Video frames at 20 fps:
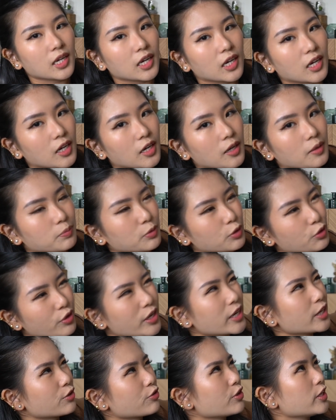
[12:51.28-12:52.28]

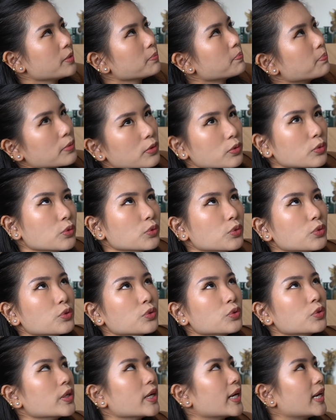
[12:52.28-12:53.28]
grey-green
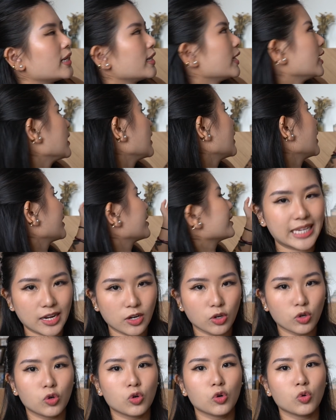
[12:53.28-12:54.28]
blue, and then like
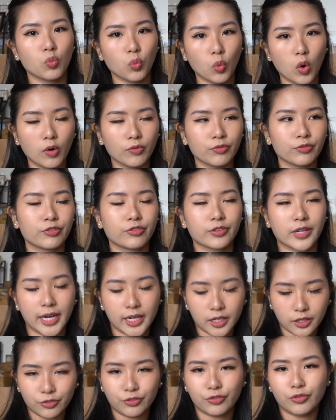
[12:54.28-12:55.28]
yellow warmth
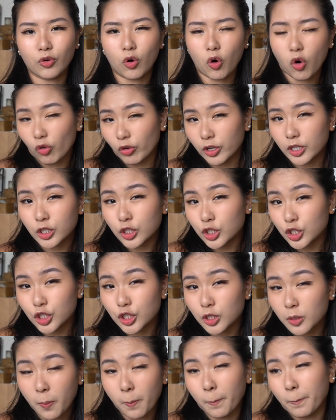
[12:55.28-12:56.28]
kind of
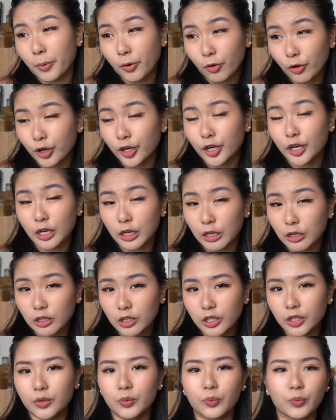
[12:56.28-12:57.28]
orange burnt
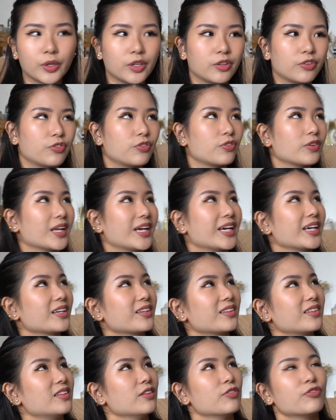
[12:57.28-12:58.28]
look with like
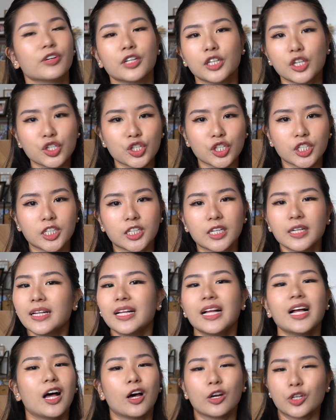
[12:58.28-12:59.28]
the furniture.
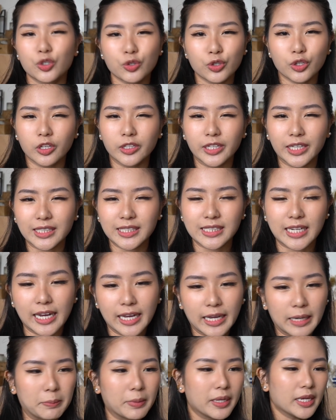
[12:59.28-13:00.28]
I'll show you all next
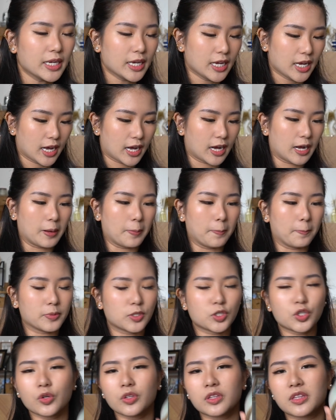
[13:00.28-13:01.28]
time.
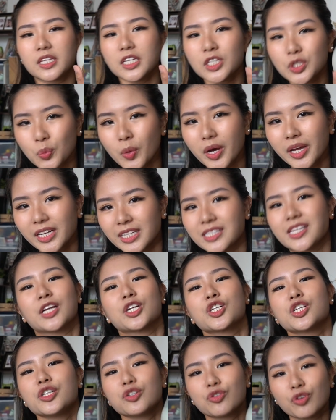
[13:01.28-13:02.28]
So this one is
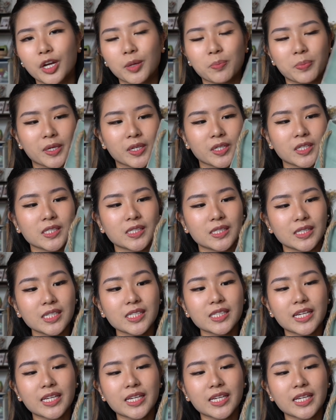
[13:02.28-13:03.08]
actually great because this